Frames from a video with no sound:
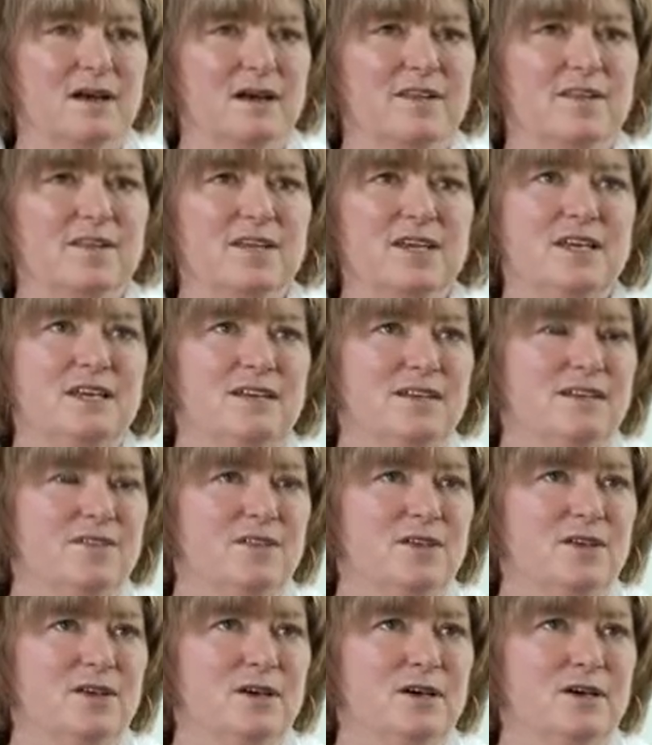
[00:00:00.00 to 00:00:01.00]
I
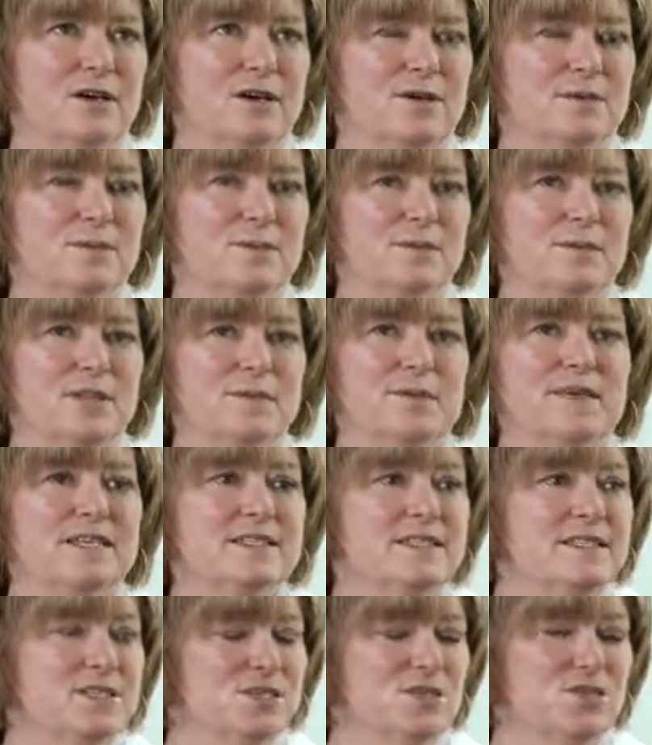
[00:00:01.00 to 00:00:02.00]
think the
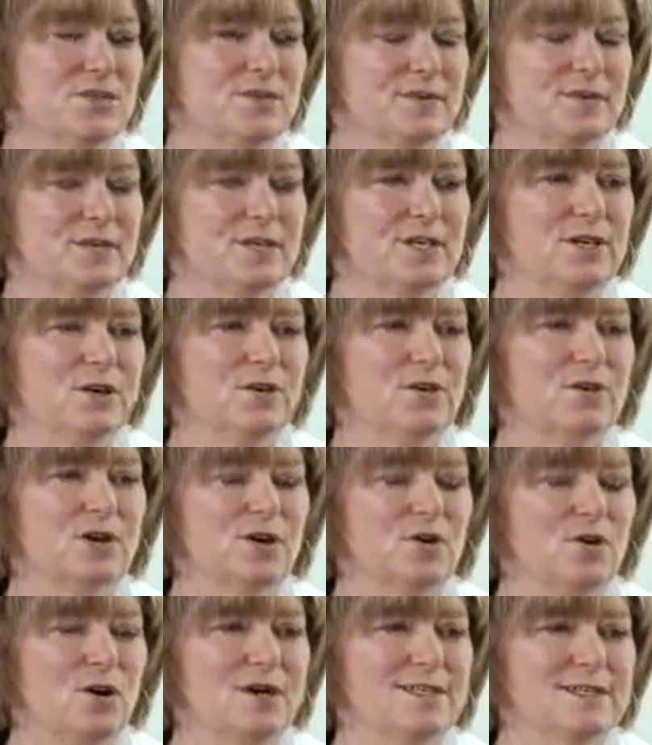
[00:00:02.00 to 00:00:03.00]
message, you know,
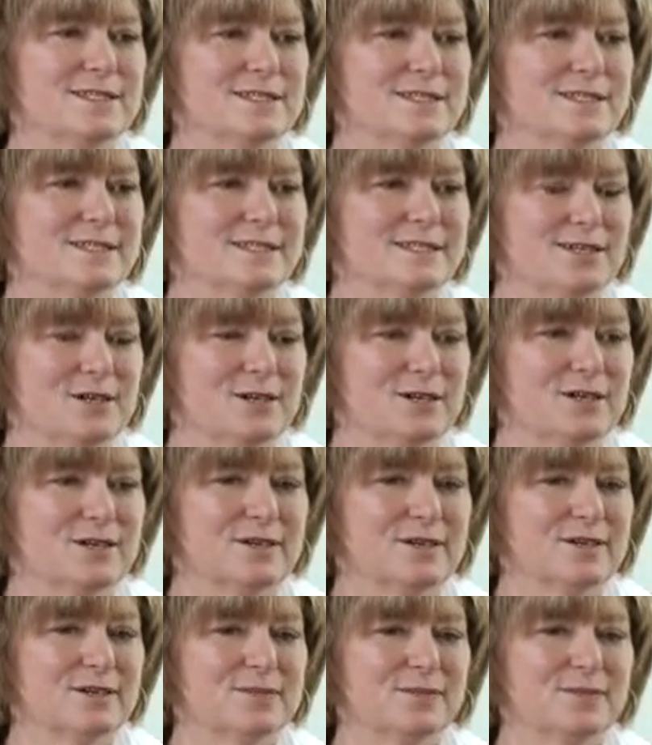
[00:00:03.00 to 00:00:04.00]
across
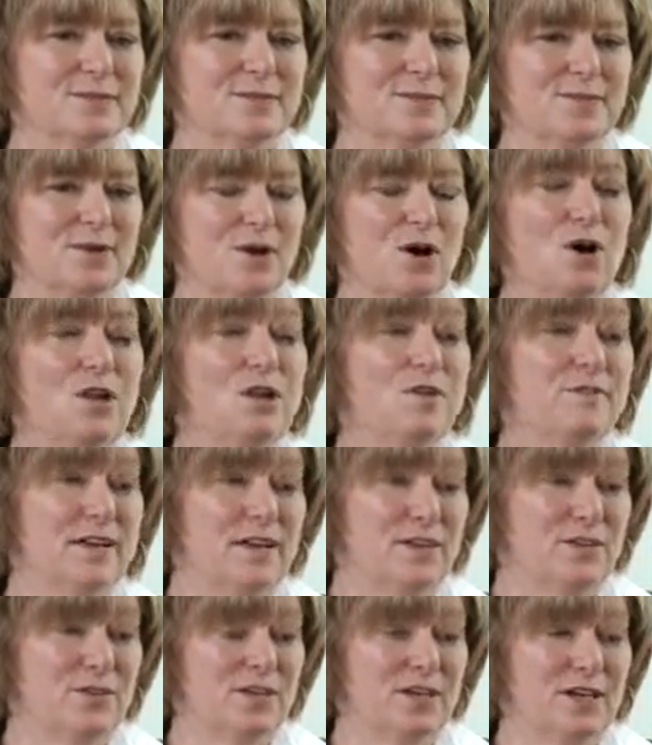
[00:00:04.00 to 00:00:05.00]
all of
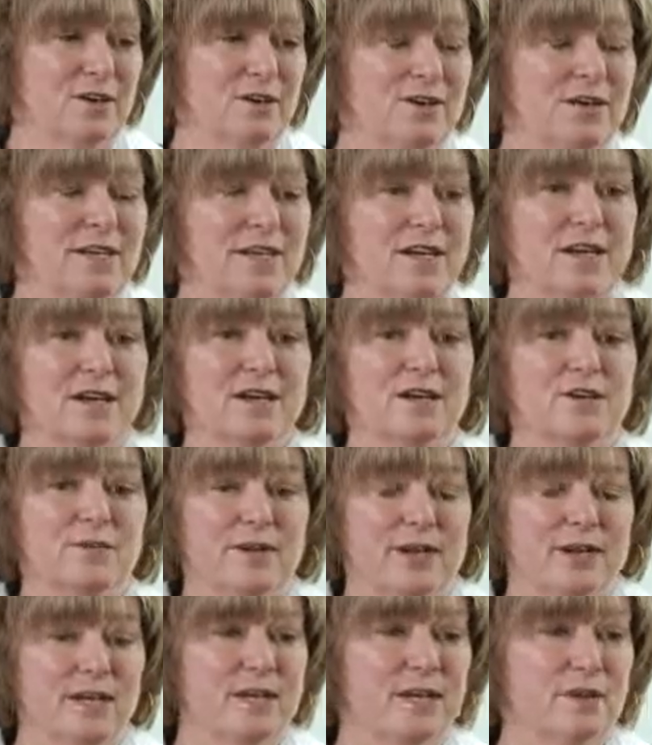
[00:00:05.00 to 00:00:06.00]
healthcare in Canada
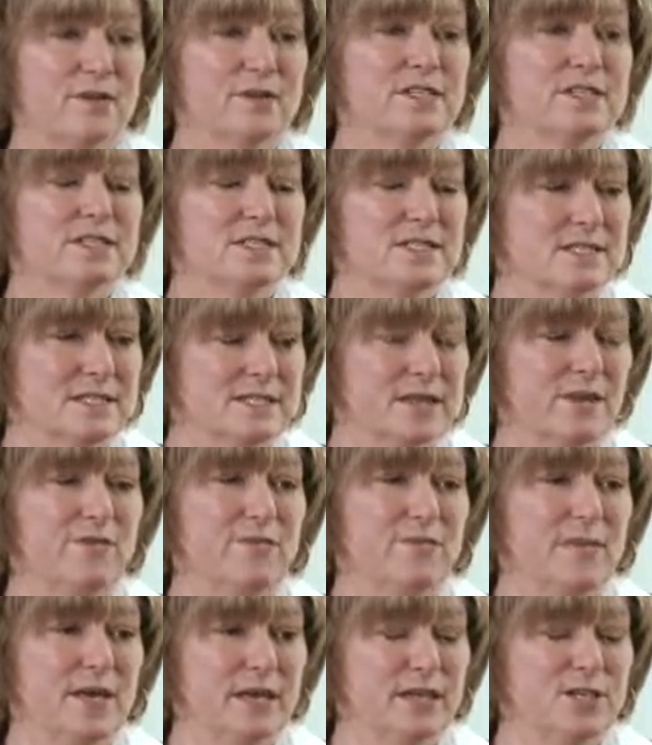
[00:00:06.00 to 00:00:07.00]
right now is the
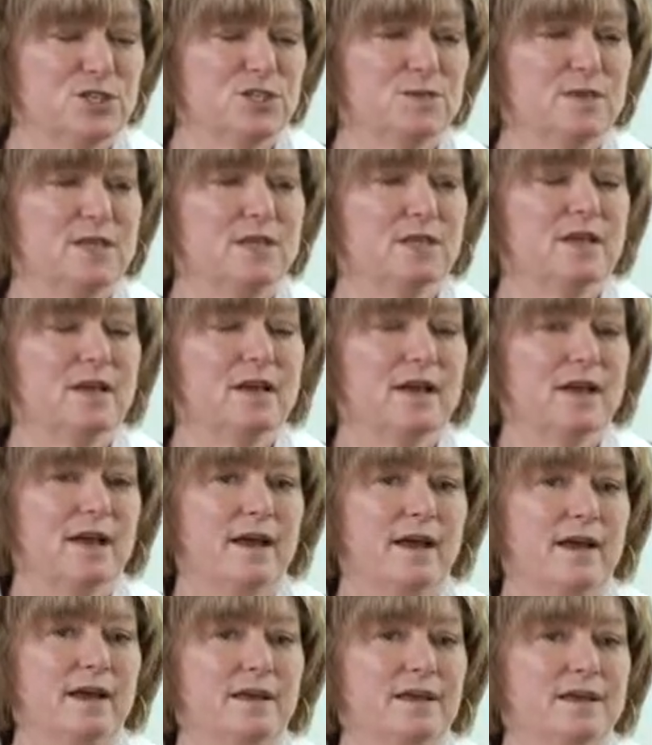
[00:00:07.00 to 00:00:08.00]
self-management,
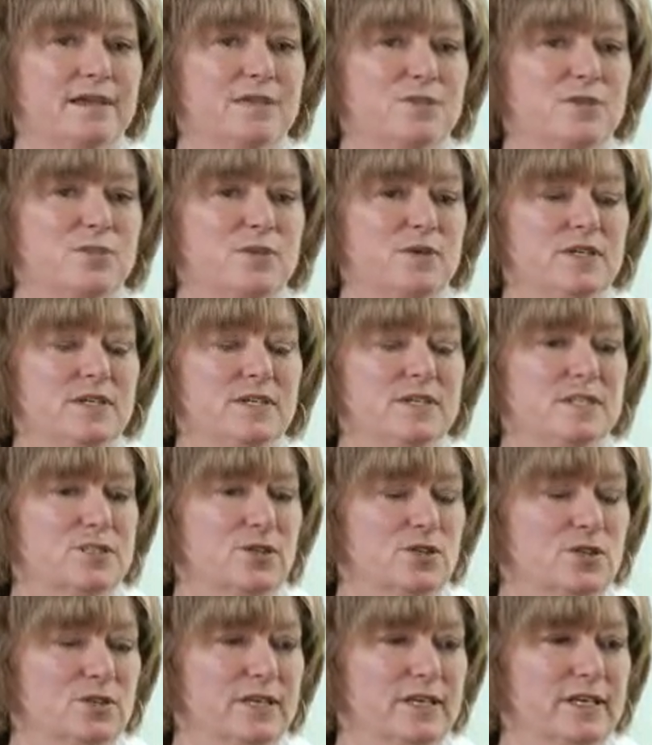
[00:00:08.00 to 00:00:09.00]
and we
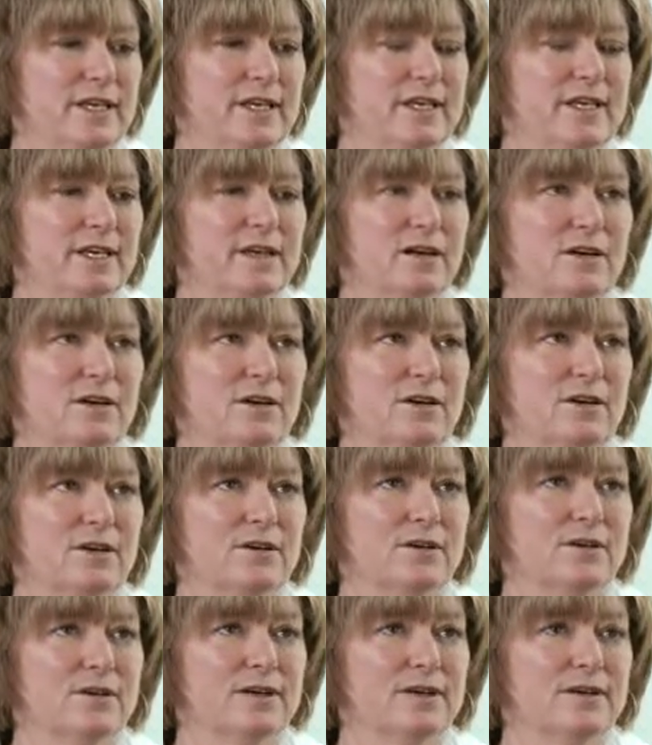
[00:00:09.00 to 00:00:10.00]
certainly
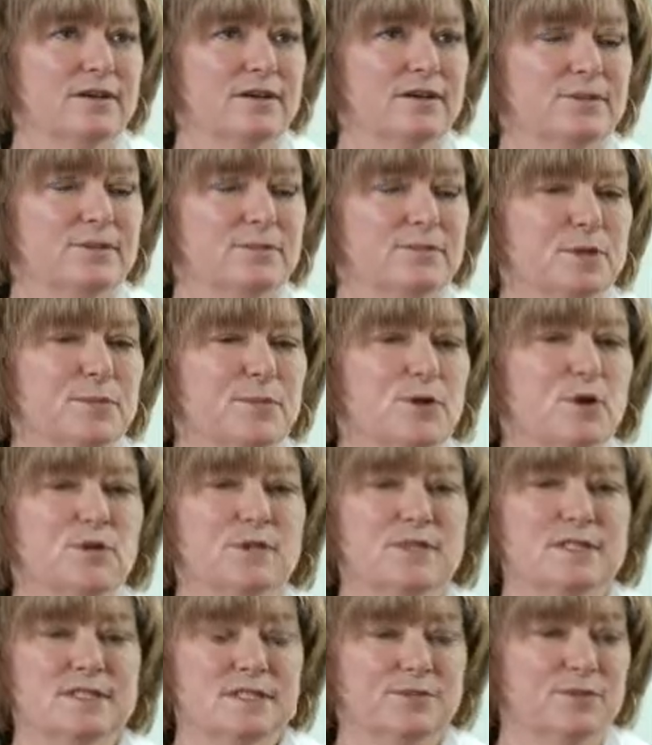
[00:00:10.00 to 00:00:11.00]
are
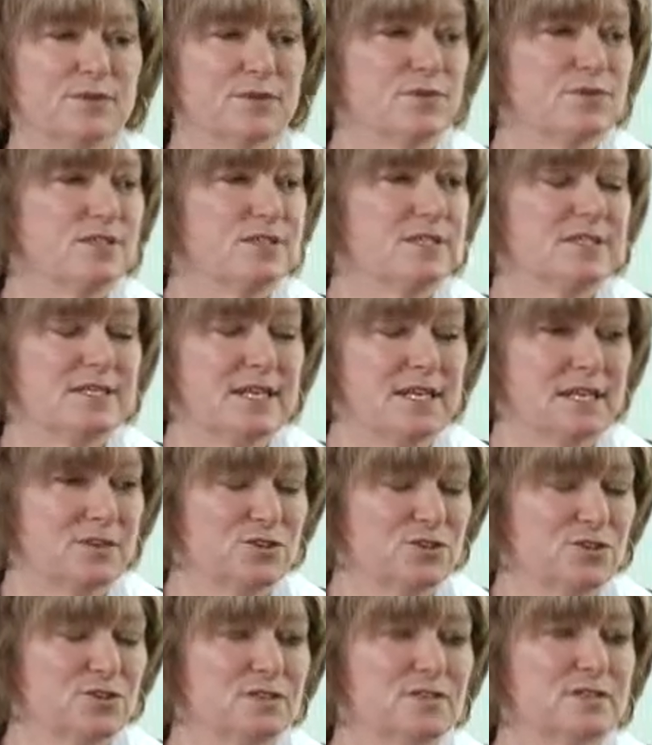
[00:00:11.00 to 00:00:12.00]
proponents that we use
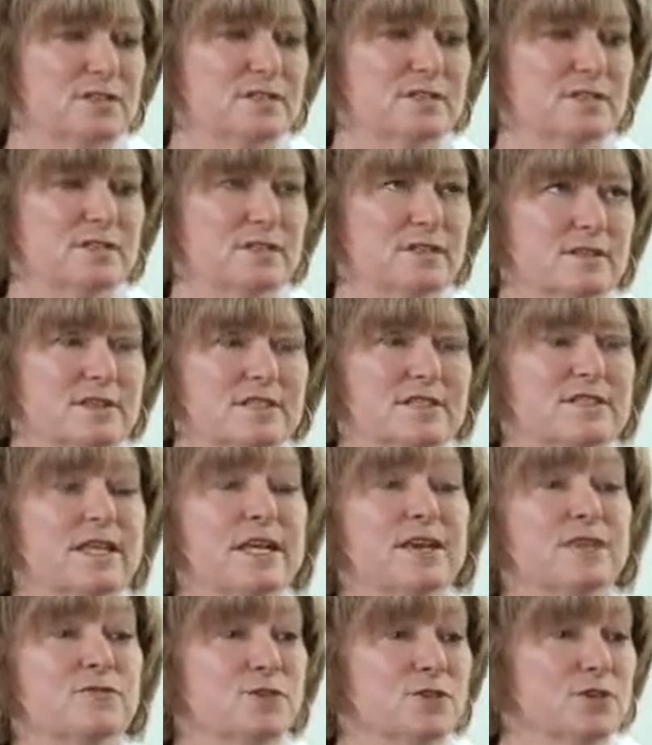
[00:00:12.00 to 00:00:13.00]
the
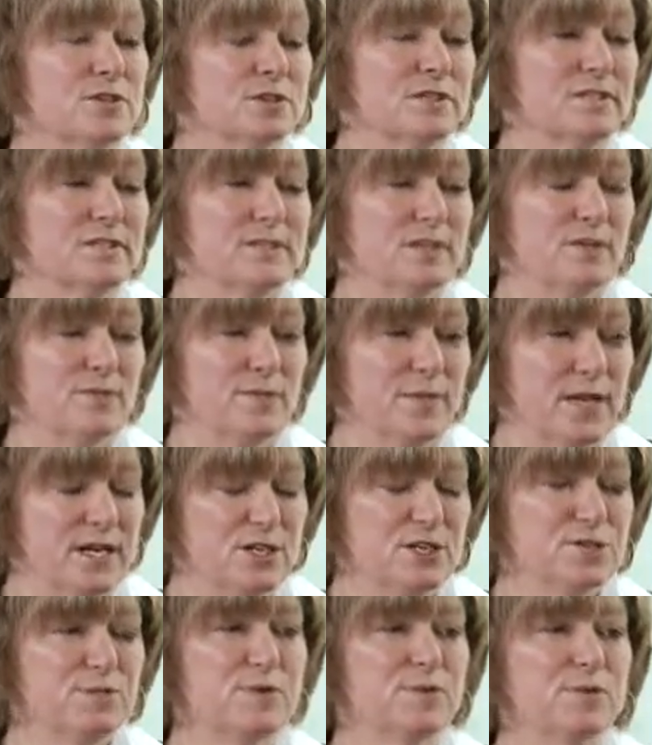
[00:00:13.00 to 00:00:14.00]
Stanford
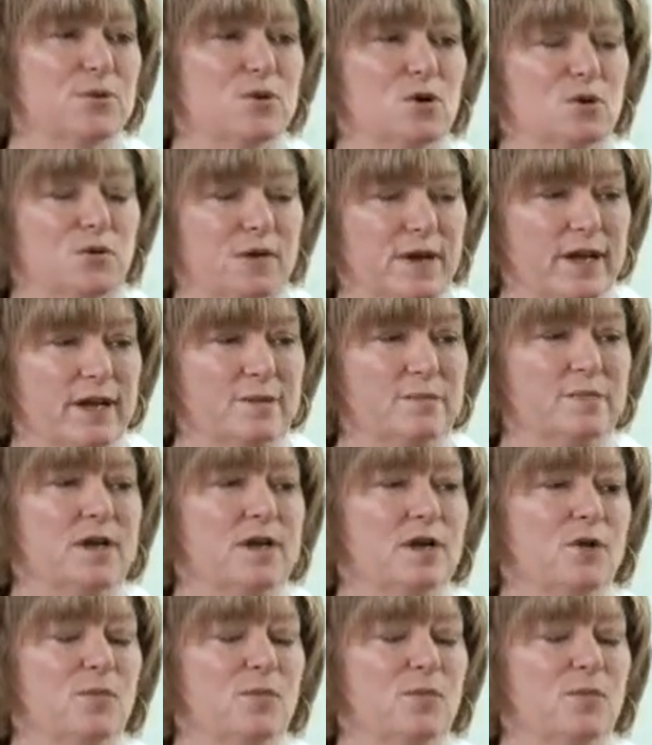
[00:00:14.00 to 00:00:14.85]
self-management program.